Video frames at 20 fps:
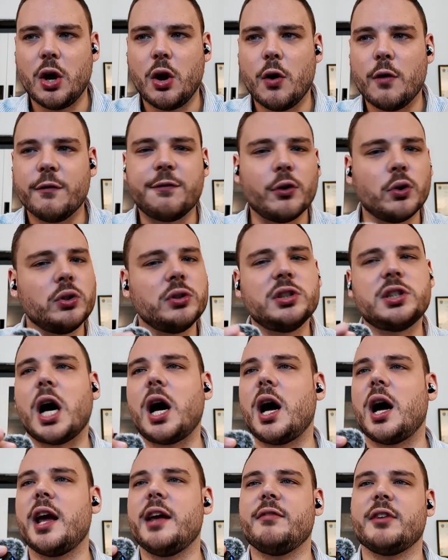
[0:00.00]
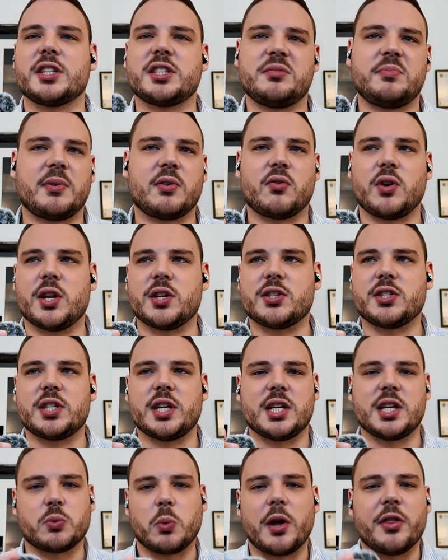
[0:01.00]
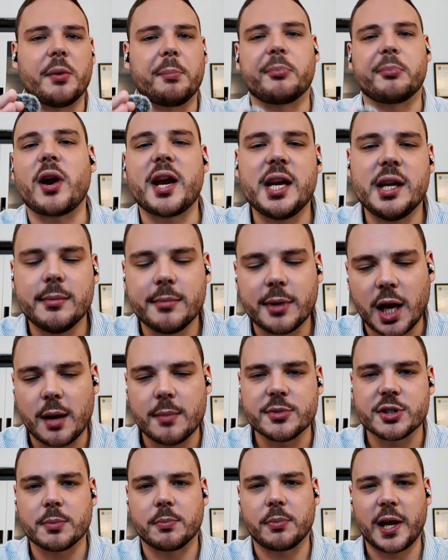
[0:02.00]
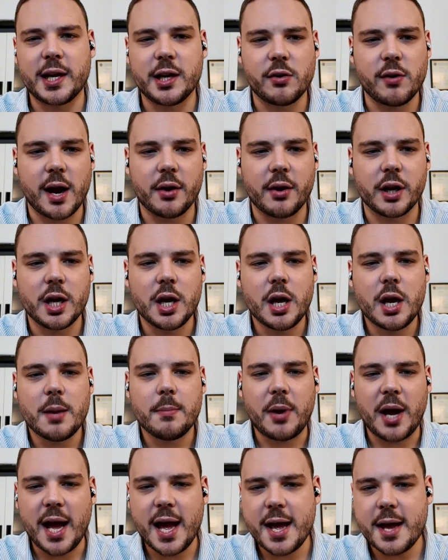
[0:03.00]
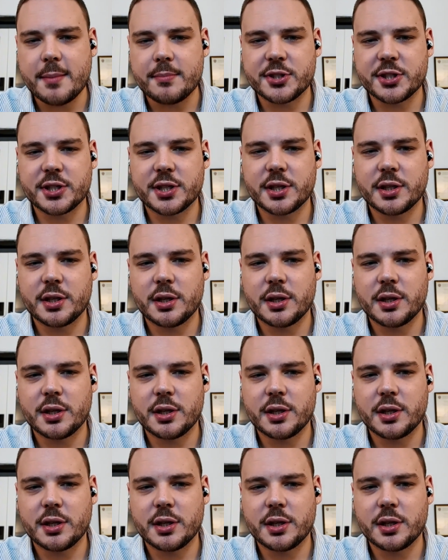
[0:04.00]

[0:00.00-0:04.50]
full dive experiences where the brain becomes a playground, perhaps